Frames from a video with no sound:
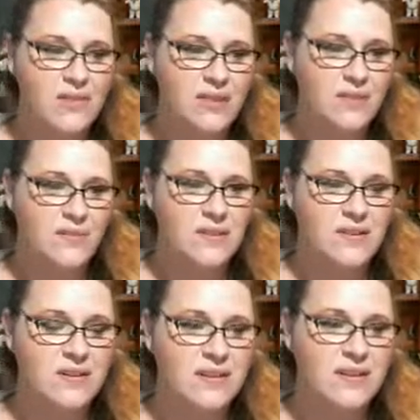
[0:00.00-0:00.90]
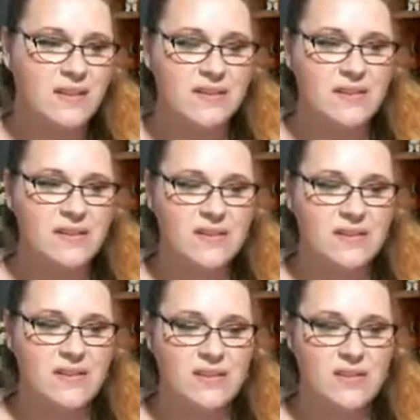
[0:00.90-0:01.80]
She never really took anything
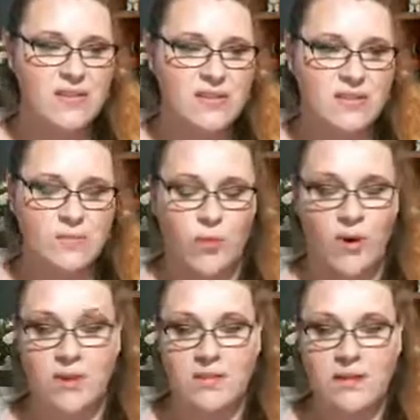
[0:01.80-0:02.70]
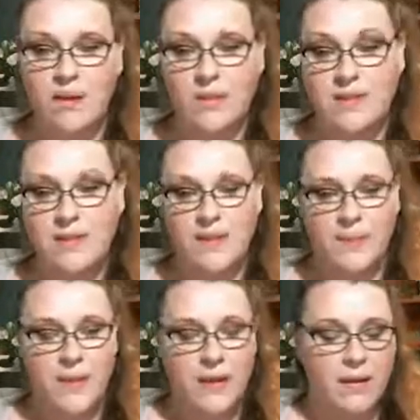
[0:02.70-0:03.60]
seriously, and she just worked all the time.